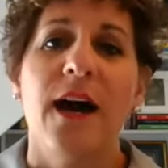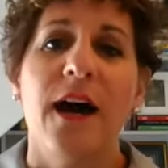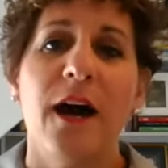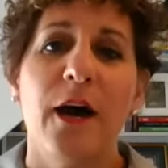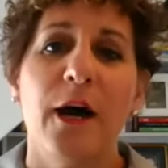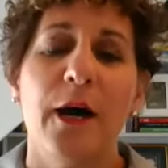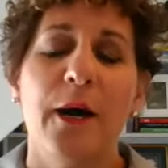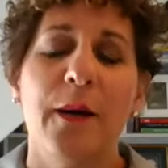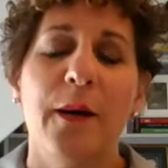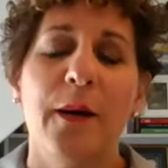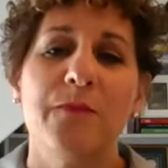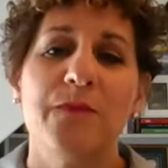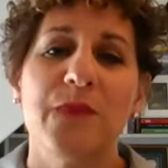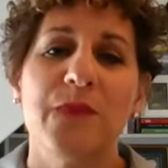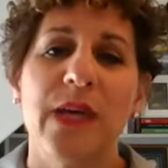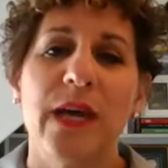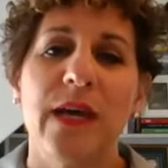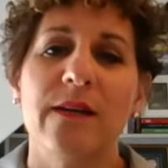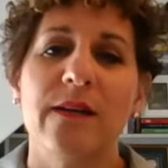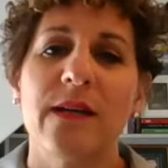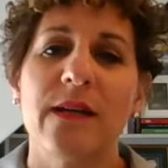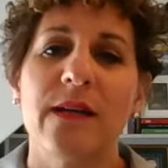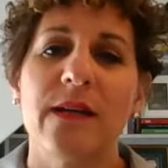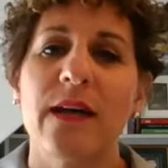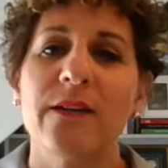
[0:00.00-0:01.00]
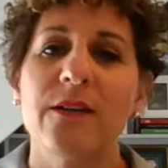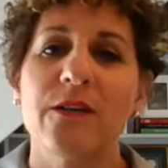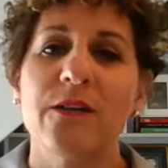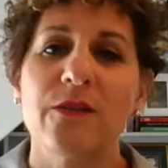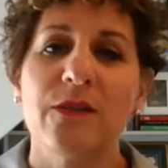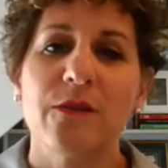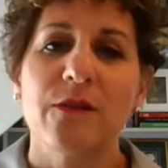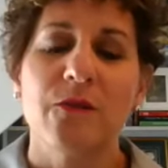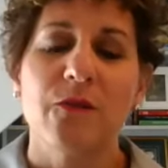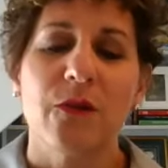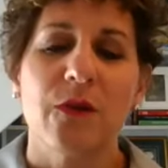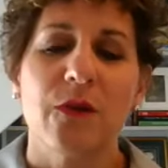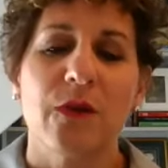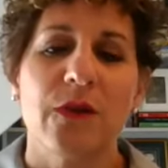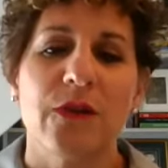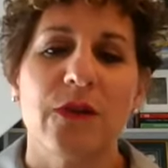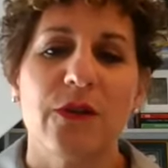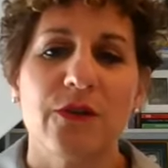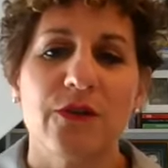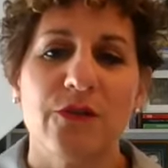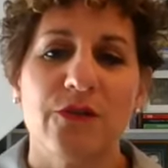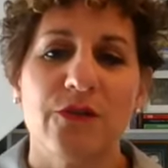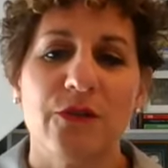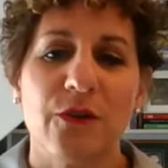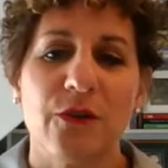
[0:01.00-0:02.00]
Um, and I know that
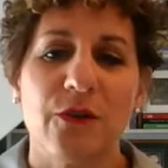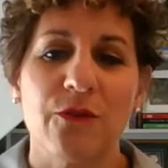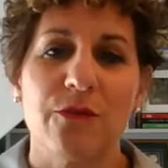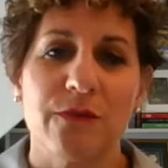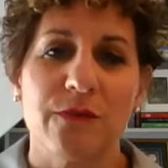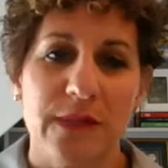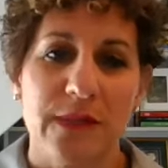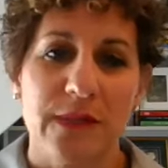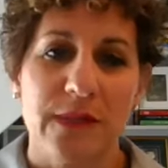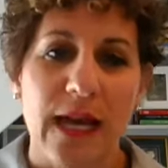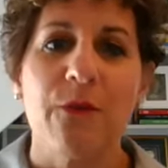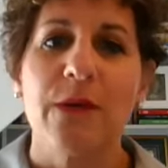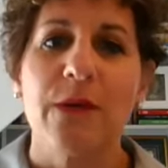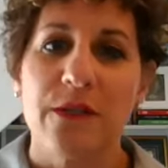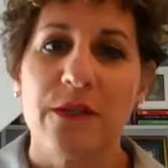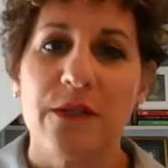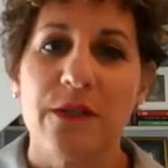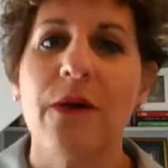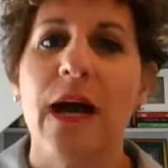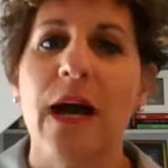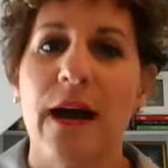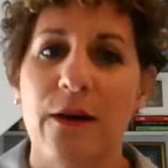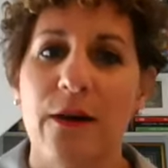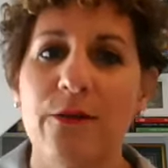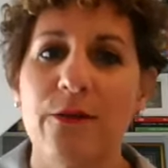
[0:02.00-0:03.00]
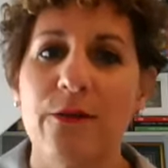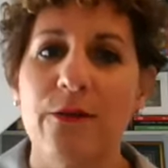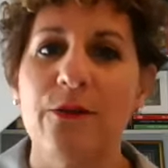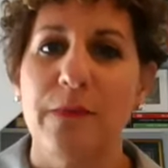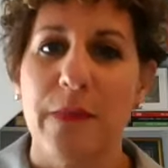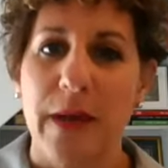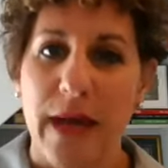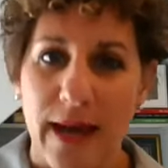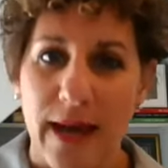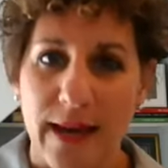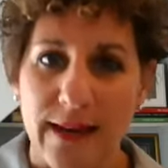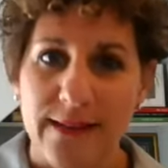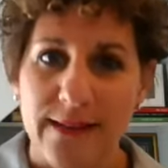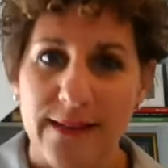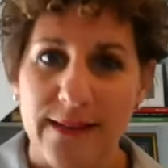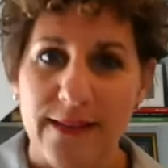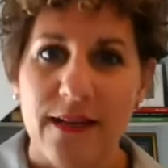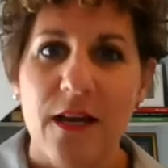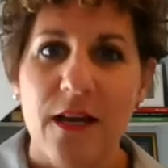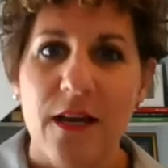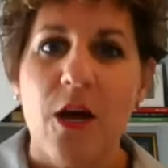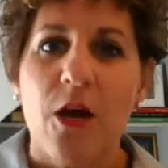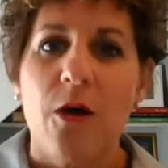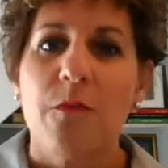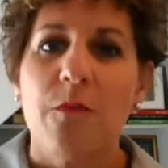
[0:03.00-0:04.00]
so now we know how you met,
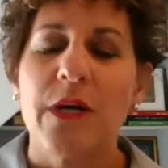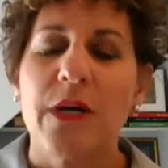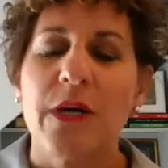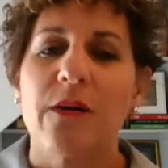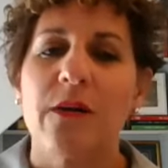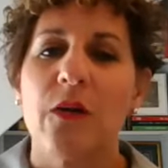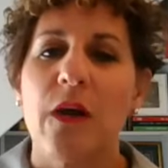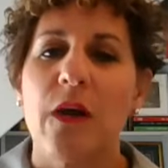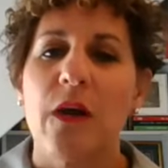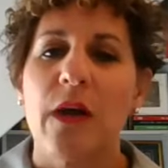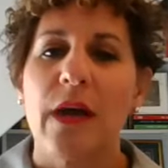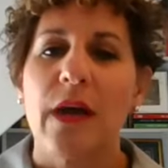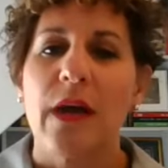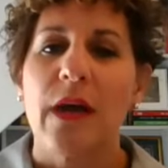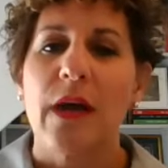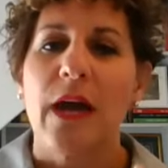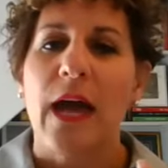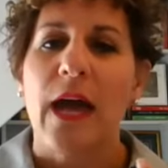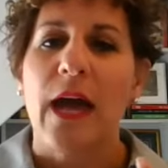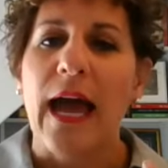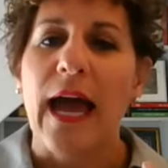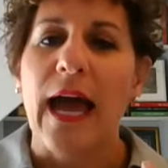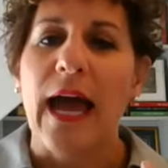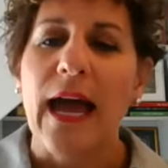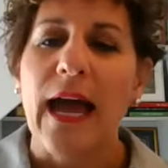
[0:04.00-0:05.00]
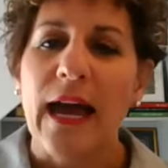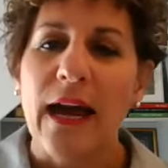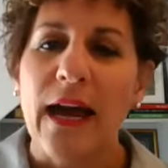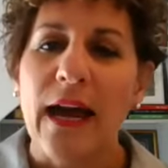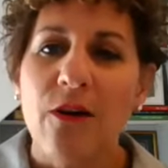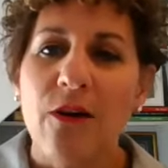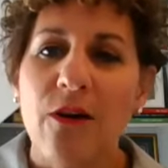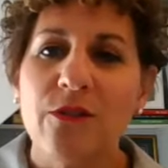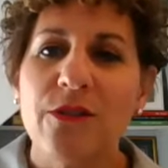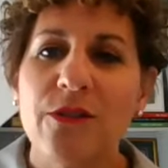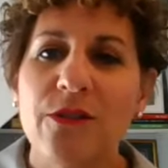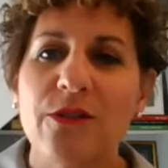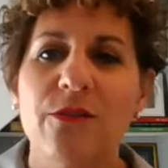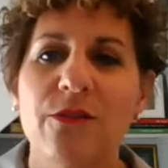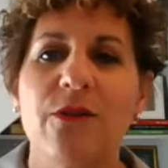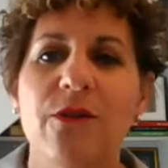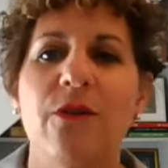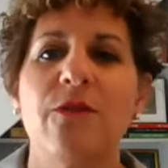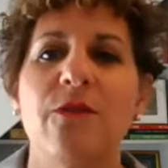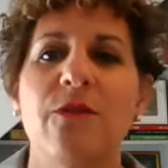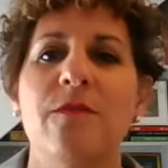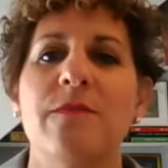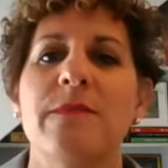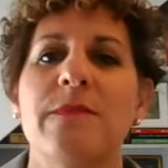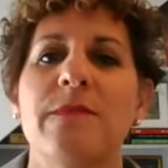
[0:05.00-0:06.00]
but how do you
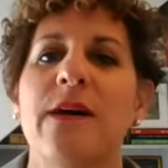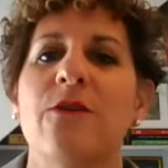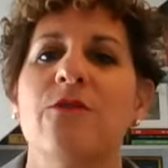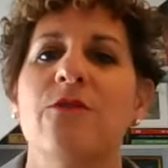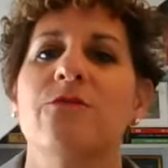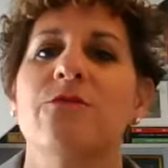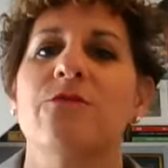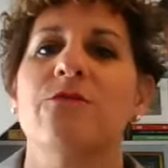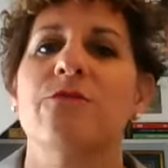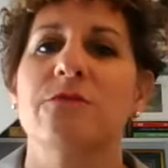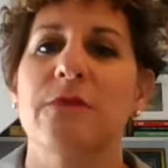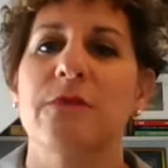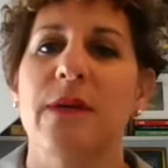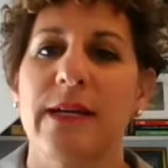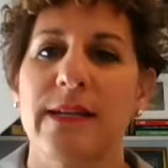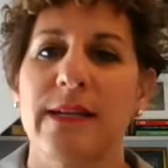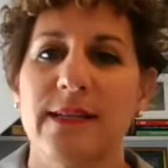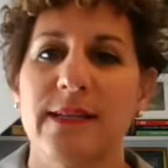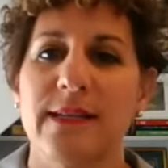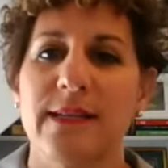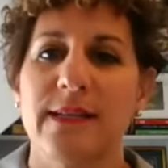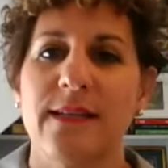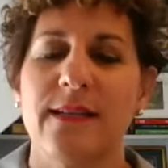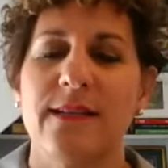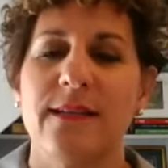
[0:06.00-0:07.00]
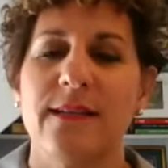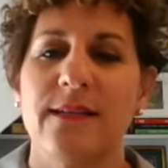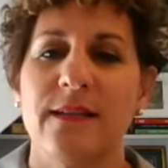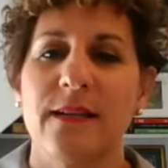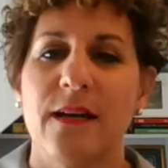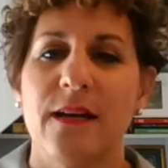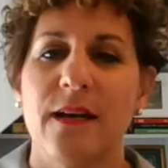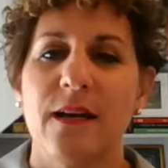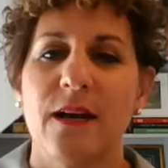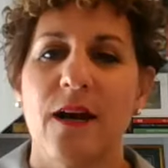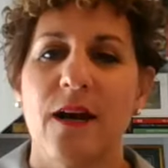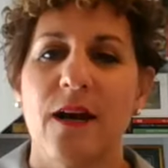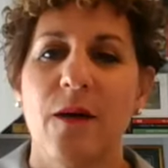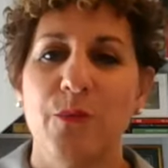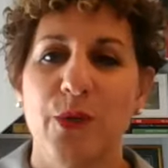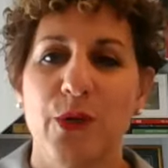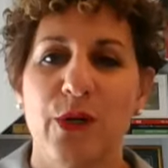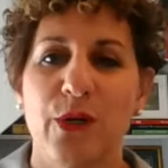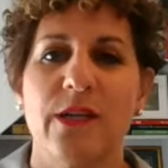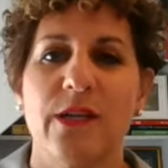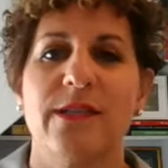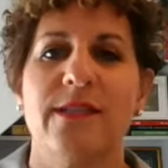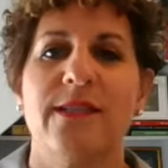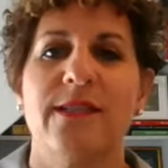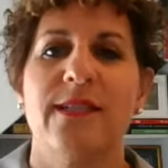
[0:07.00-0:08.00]
go about writing a
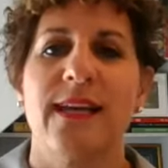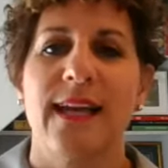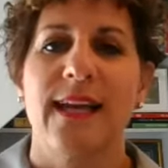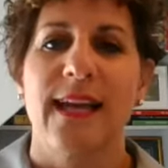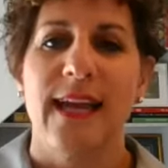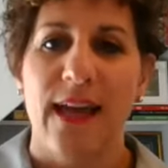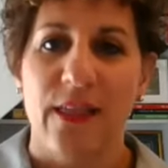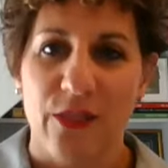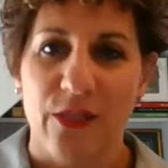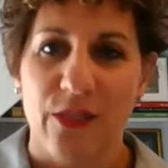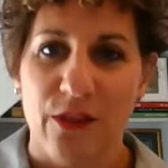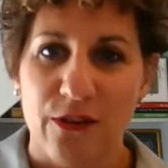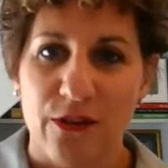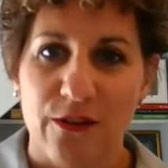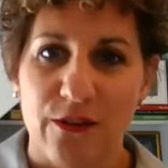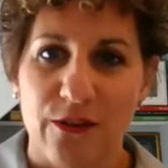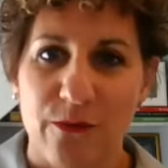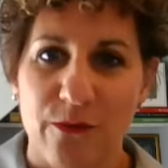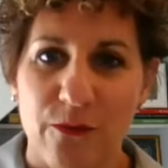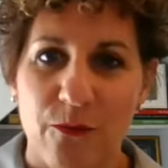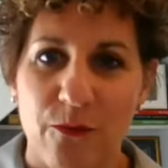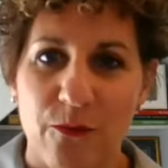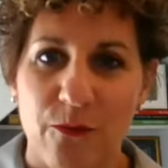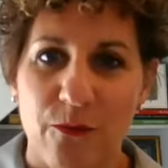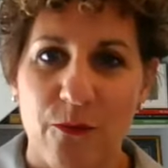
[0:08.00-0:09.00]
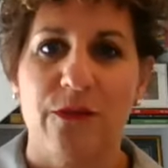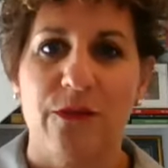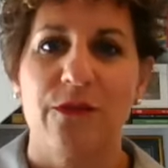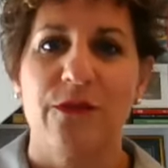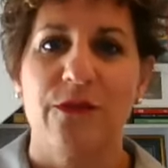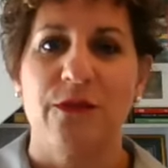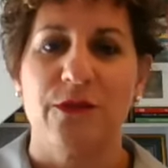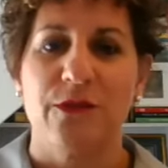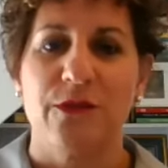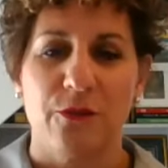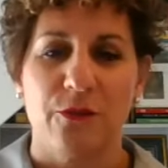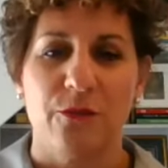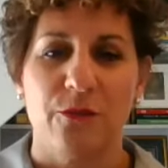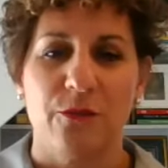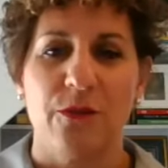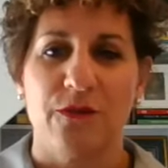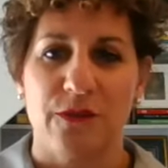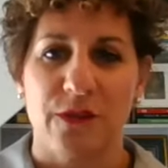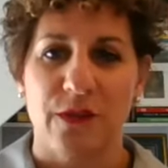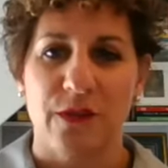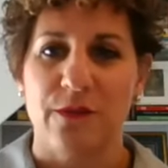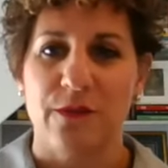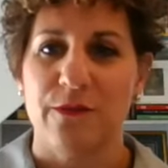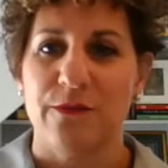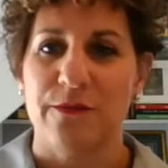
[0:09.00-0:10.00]
book together with the two of
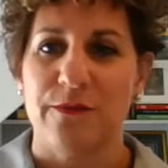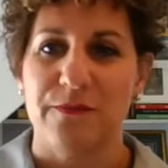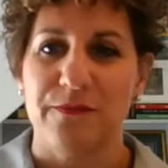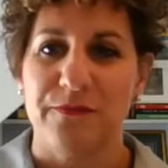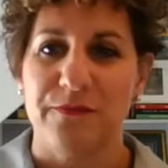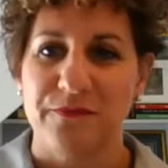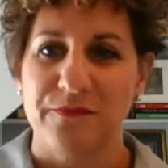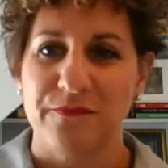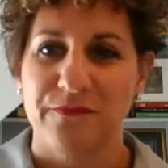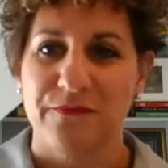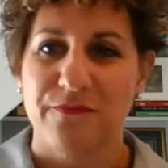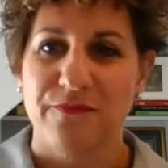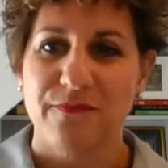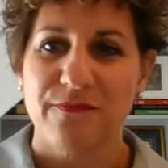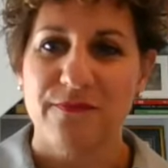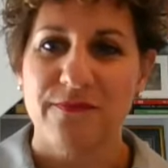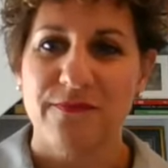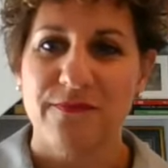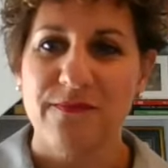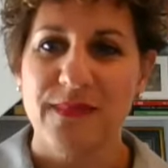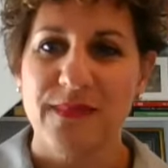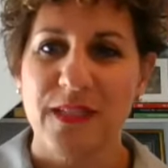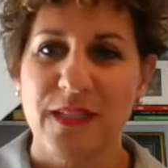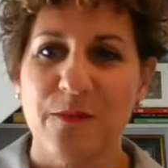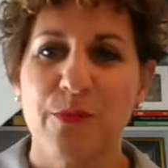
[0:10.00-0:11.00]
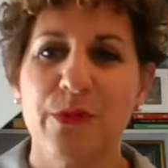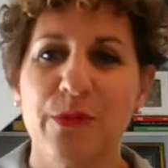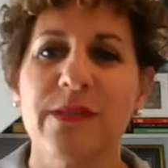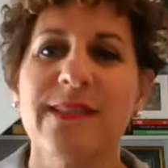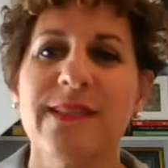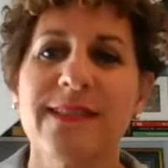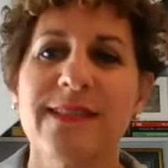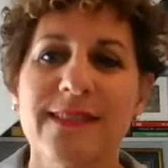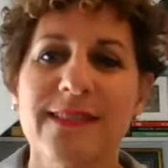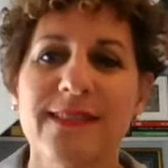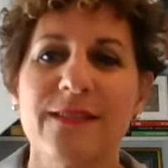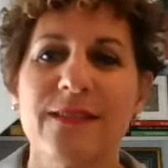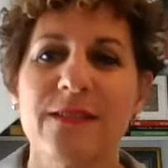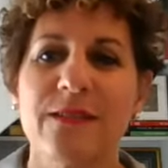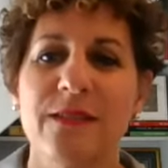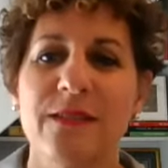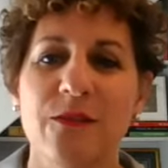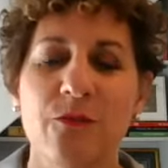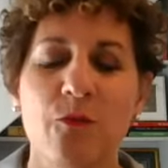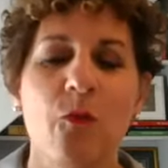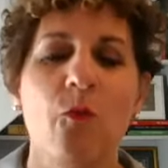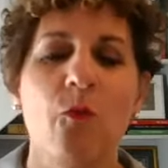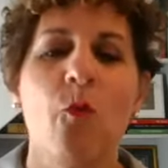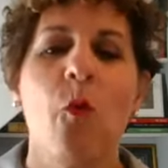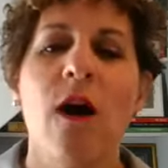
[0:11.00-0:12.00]
you?
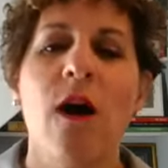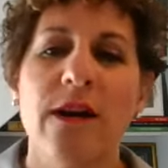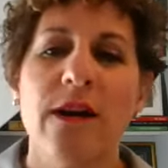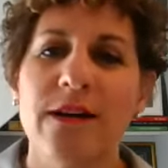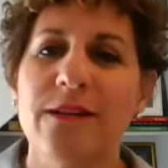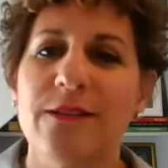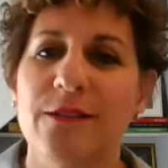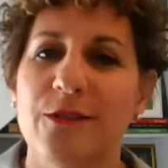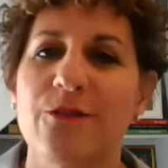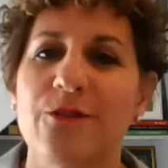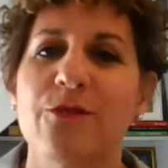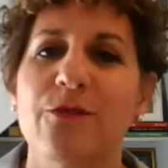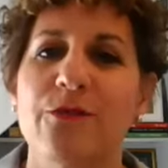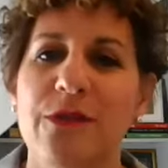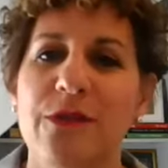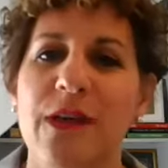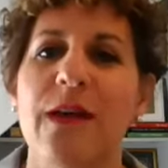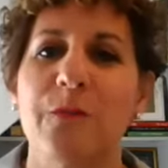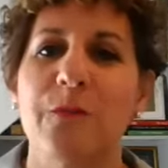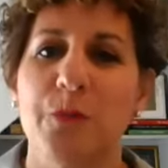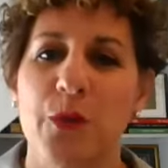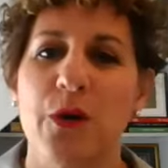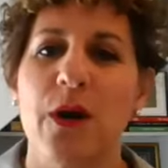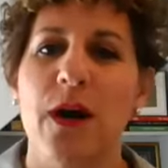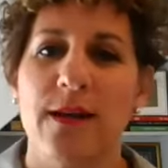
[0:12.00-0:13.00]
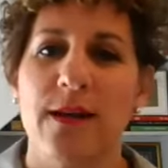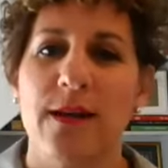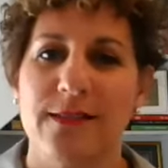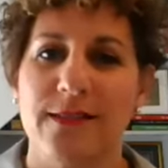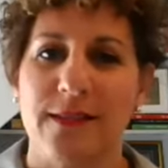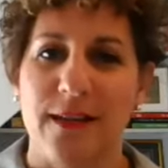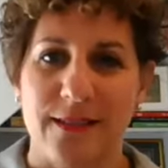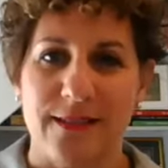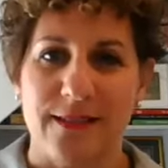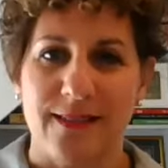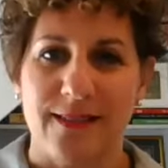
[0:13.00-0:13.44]
walk well, us through that process.